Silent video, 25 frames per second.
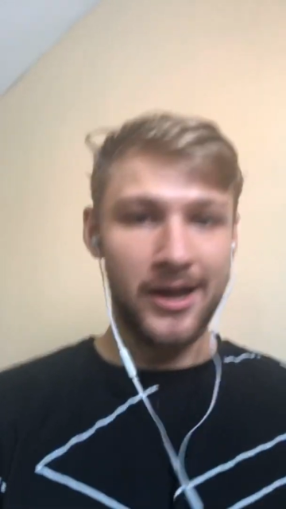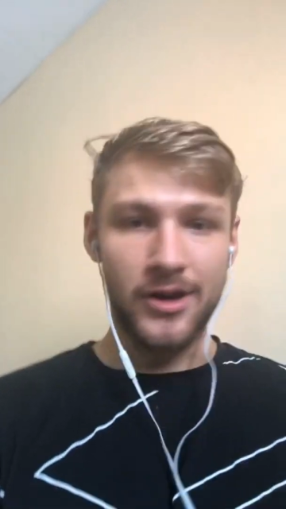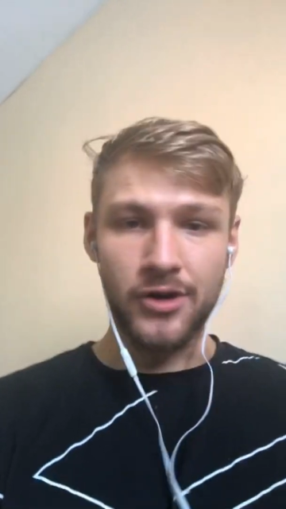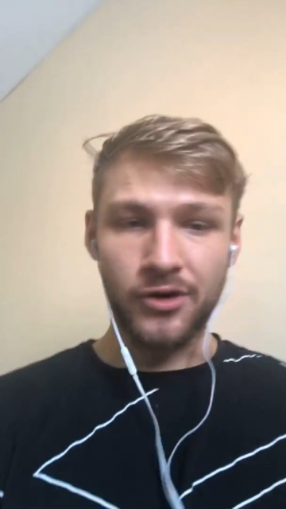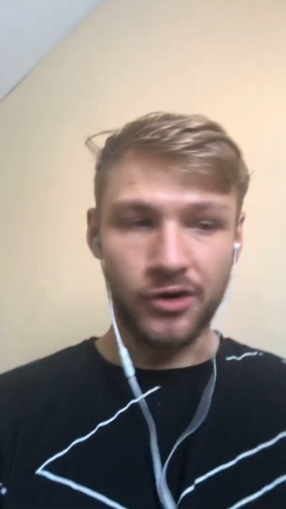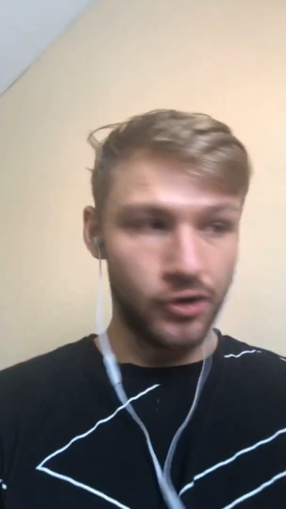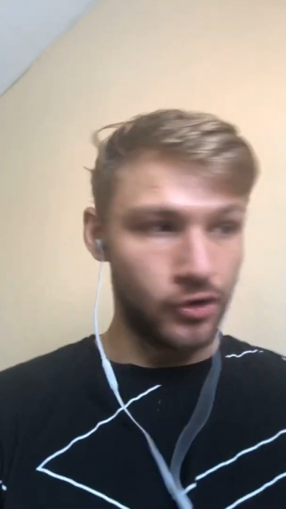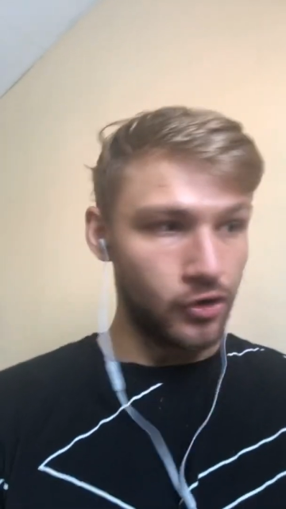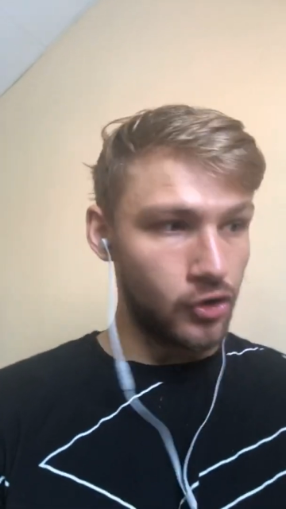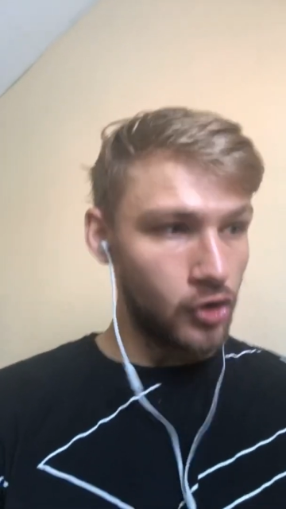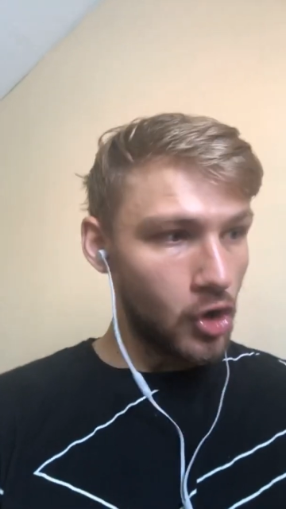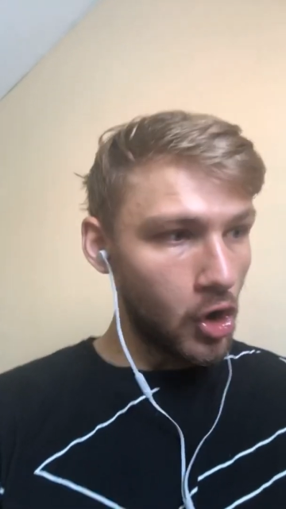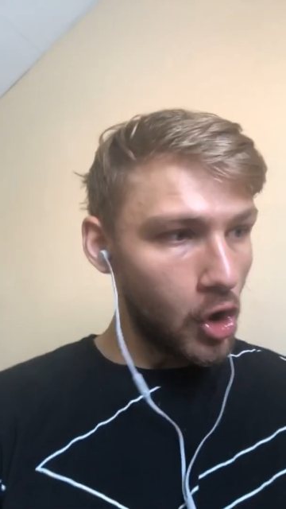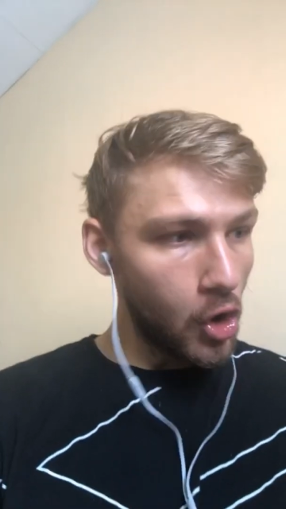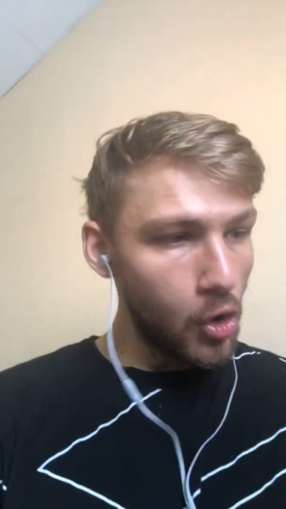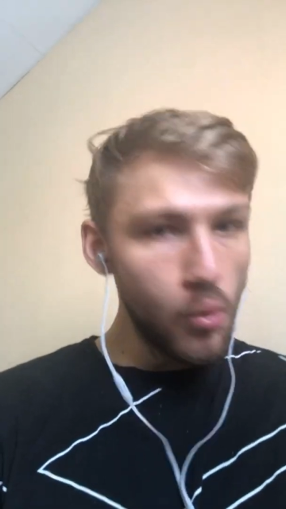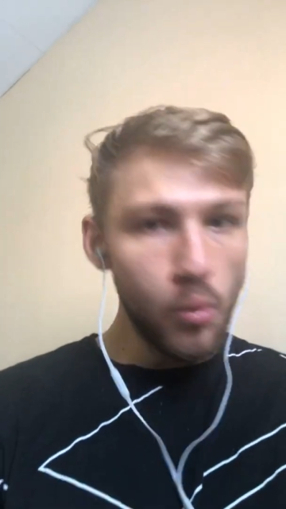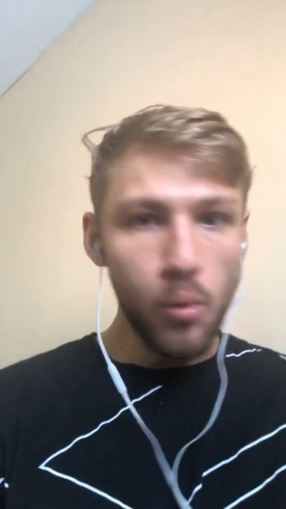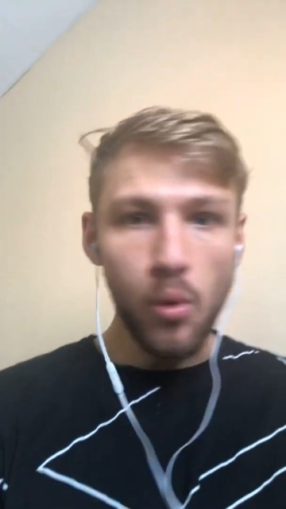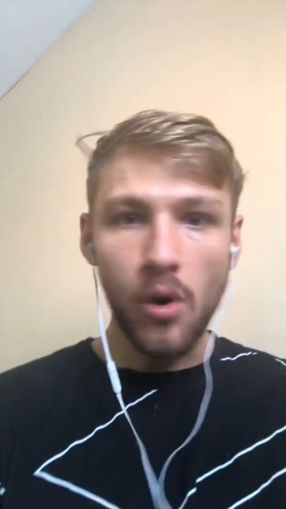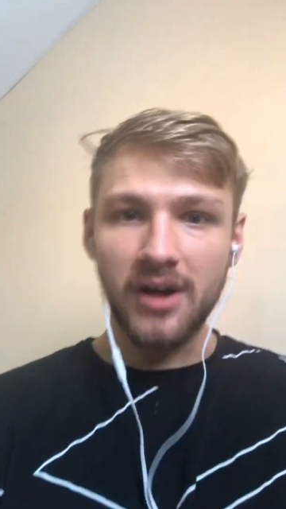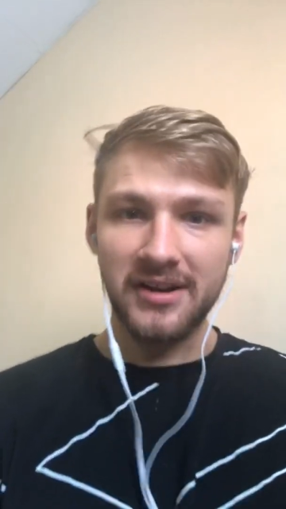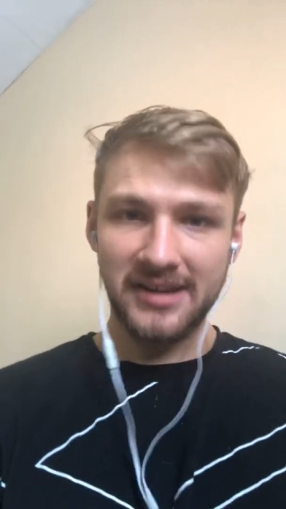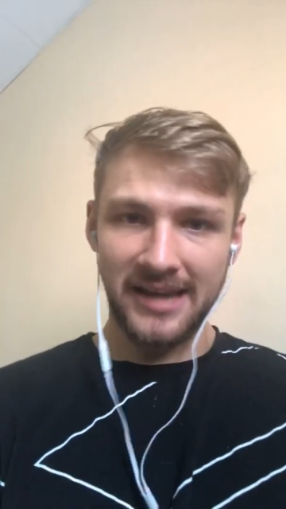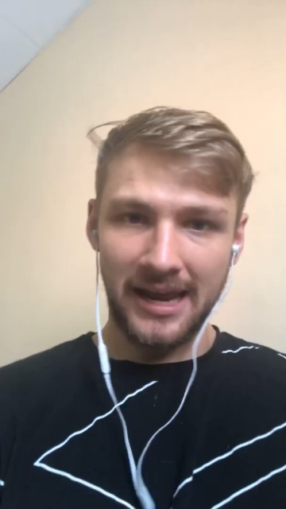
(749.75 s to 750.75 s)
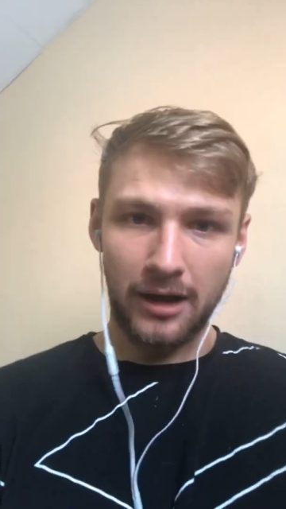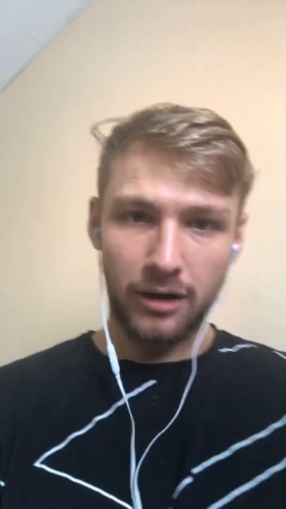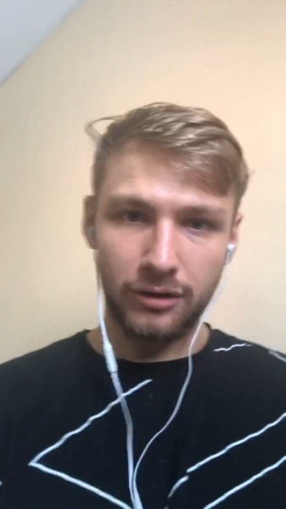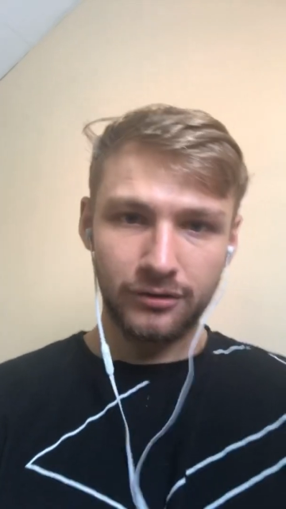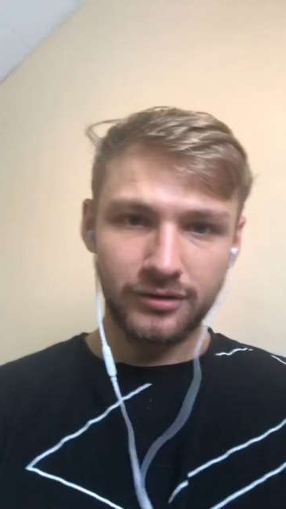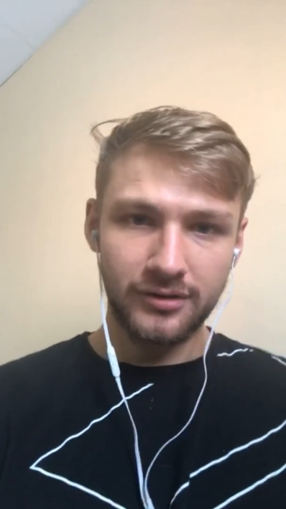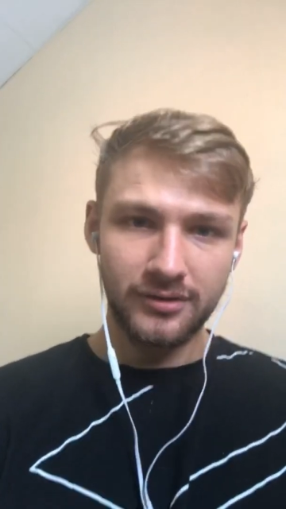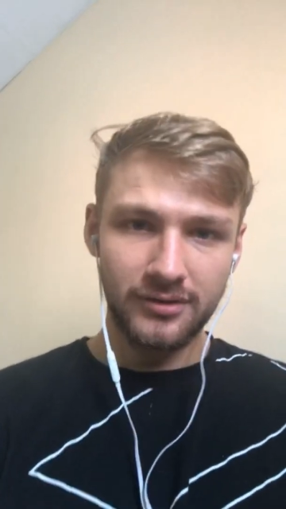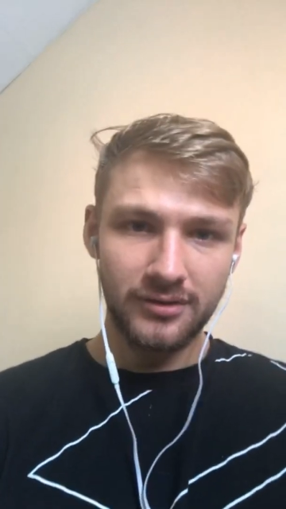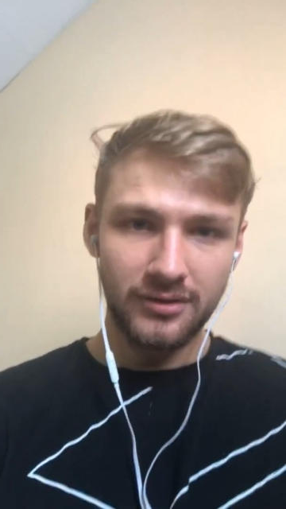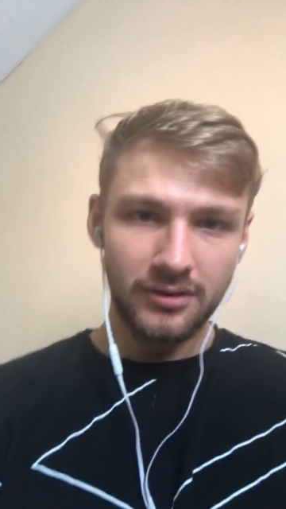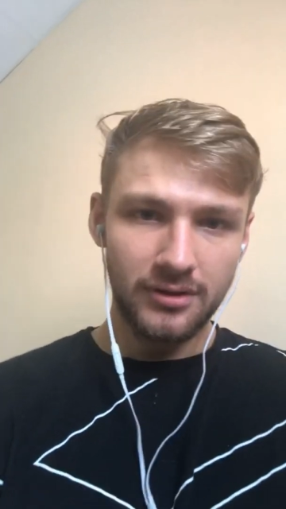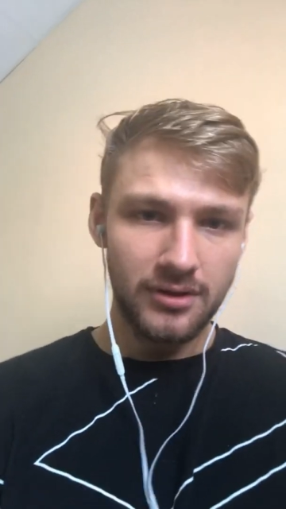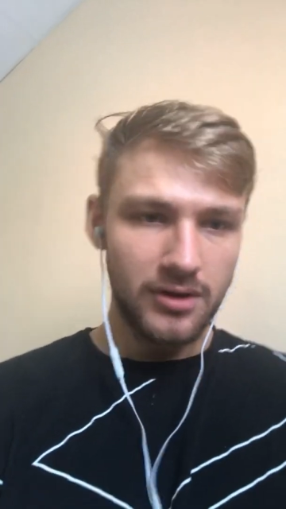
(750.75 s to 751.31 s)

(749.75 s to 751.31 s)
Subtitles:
No one else.